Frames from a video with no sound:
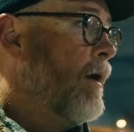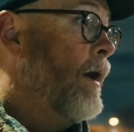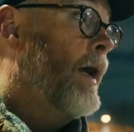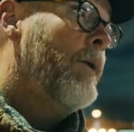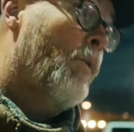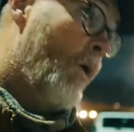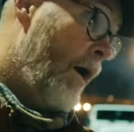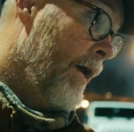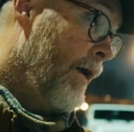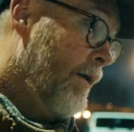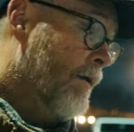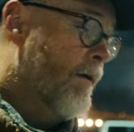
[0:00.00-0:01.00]
He won
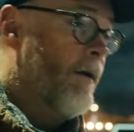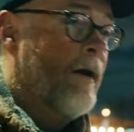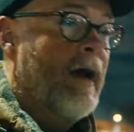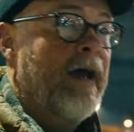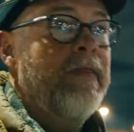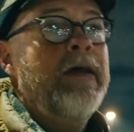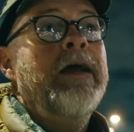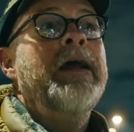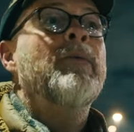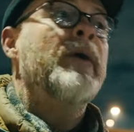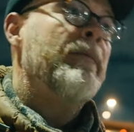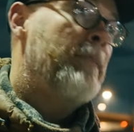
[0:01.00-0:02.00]
it, and then nice.
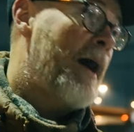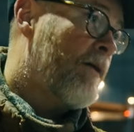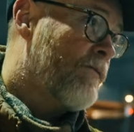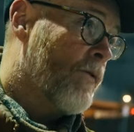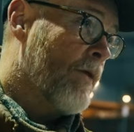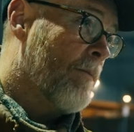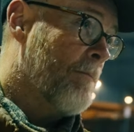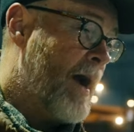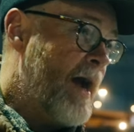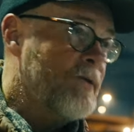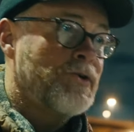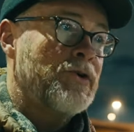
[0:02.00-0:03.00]
he went back for the
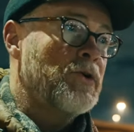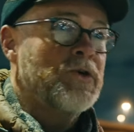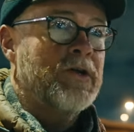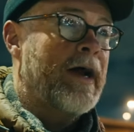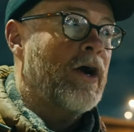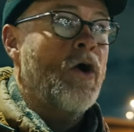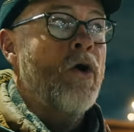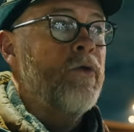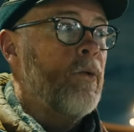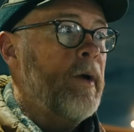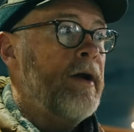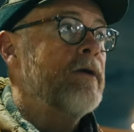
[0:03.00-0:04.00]
Masters, like all the
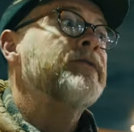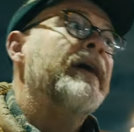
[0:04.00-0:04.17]
winners,